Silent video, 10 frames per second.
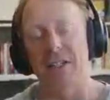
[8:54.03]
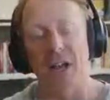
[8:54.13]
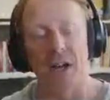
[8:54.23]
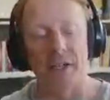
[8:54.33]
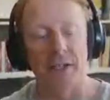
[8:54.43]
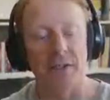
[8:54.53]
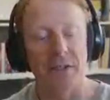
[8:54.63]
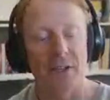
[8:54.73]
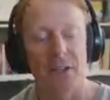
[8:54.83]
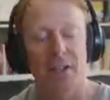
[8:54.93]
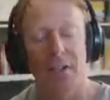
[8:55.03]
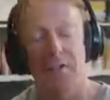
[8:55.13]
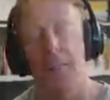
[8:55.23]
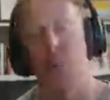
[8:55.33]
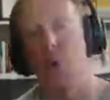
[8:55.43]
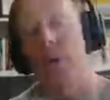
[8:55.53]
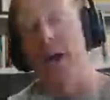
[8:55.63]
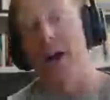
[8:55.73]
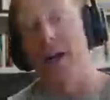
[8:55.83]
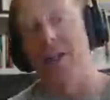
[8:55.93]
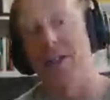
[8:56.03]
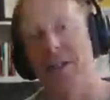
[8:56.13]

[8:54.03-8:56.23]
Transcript: onions. Then you have the probiotics,